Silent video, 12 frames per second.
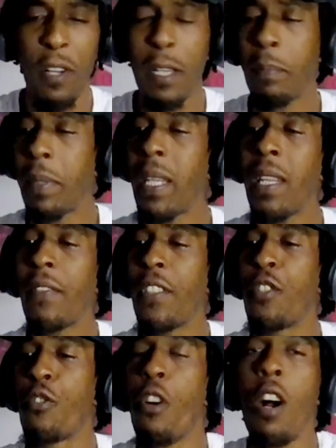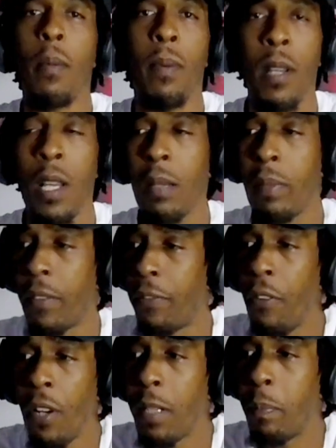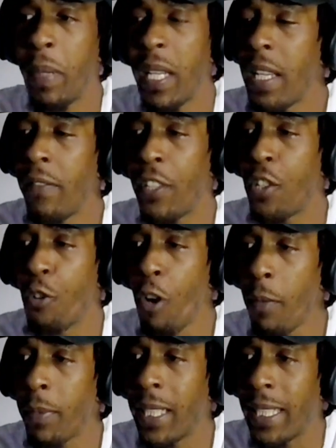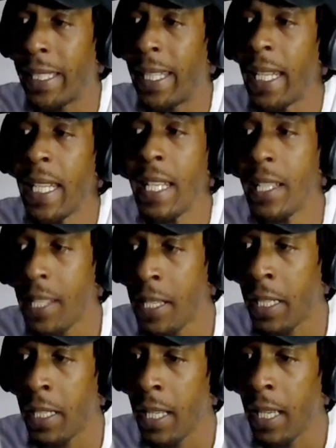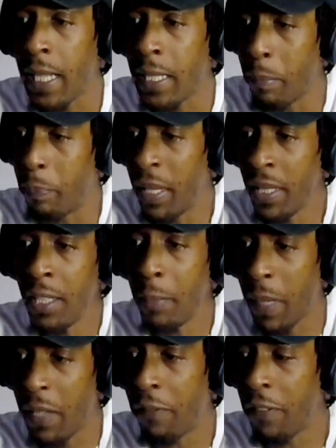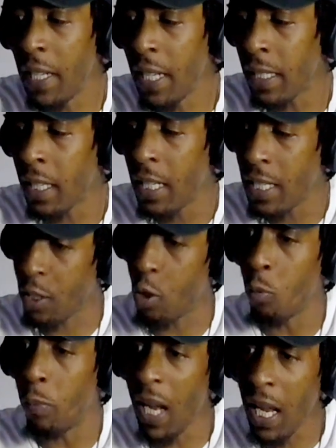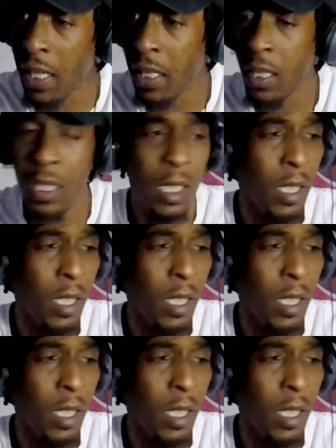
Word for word: Before the beat even dropped, before the beat even dropped, the giddiness in it and the build-up, I feel it. Let's go back.